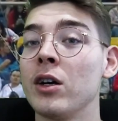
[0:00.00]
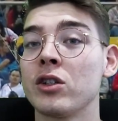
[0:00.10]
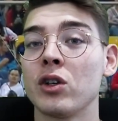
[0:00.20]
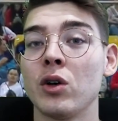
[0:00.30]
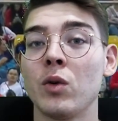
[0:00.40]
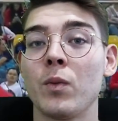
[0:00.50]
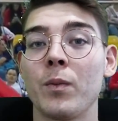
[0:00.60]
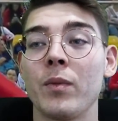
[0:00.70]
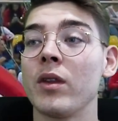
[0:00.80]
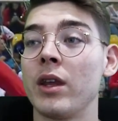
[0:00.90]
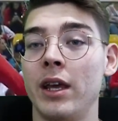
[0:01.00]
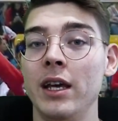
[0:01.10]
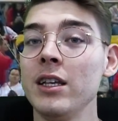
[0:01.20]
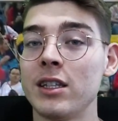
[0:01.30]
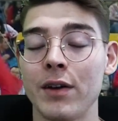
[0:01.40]
So
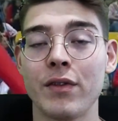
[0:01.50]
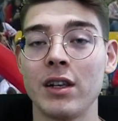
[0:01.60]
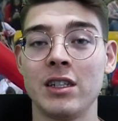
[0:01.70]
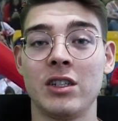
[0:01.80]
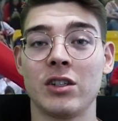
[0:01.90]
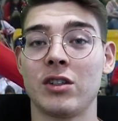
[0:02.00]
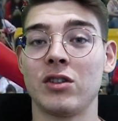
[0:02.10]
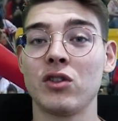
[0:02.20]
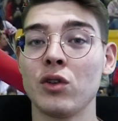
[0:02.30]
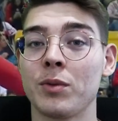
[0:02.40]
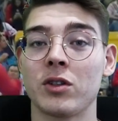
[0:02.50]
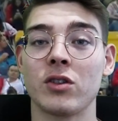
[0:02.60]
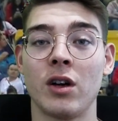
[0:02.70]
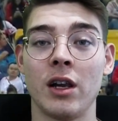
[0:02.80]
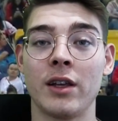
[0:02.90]
he's definitely just a super
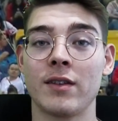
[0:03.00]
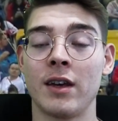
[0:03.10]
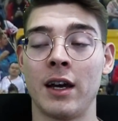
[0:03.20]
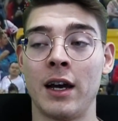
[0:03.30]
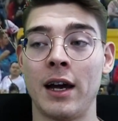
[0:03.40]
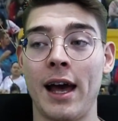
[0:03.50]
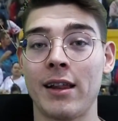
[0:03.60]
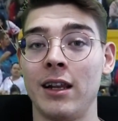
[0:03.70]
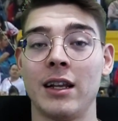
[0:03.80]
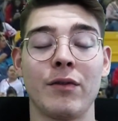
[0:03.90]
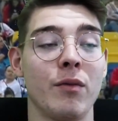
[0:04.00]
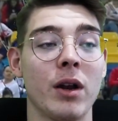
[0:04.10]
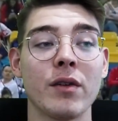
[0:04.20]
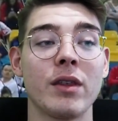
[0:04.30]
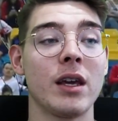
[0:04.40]
solid athlete. If
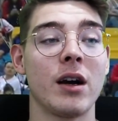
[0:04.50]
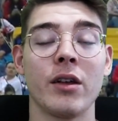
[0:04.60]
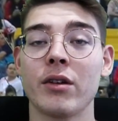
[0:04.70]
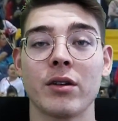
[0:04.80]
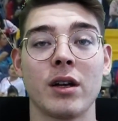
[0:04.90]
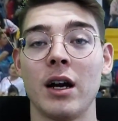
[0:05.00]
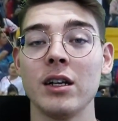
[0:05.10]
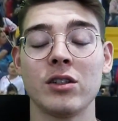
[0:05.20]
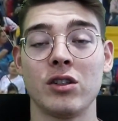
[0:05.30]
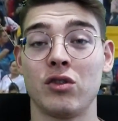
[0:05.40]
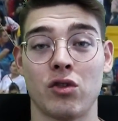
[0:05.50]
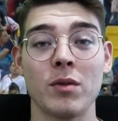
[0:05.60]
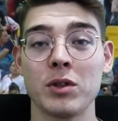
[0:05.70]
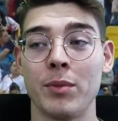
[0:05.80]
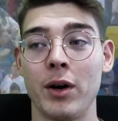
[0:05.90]
one of the other guys just
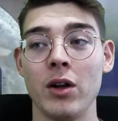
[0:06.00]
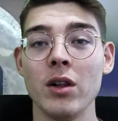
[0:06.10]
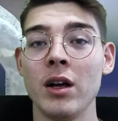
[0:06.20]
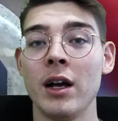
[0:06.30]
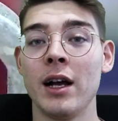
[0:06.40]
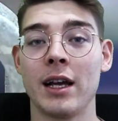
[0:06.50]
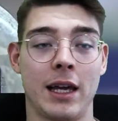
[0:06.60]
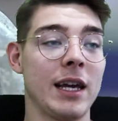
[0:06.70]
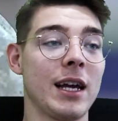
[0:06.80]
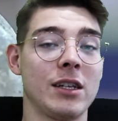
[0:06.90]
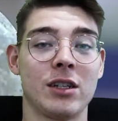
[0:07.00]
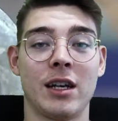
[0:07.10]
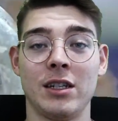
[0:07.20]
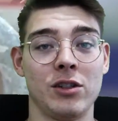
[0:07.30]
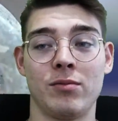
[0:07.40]
drops the ball, Keikha
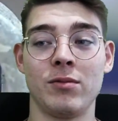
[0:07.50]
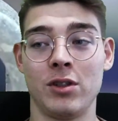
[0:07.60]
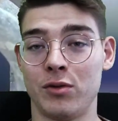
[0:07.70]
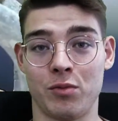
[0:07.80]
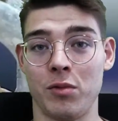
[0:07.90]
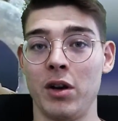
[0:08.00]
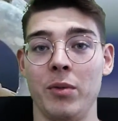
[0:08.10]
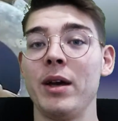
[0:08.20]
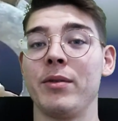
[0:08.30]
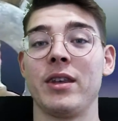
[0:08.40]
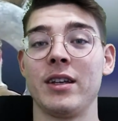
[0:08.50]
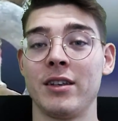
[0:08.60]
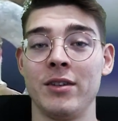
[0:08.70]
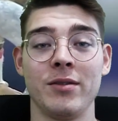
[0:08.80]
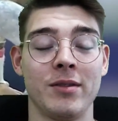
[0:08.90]
can just run away with
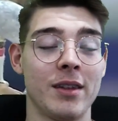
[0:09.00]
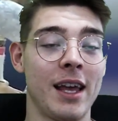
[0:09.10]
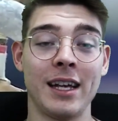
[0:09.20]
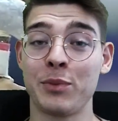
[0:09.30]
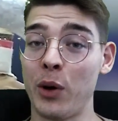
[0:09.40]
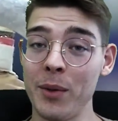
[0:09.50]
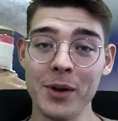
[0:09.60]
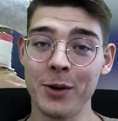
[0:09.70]
it. It's Pommel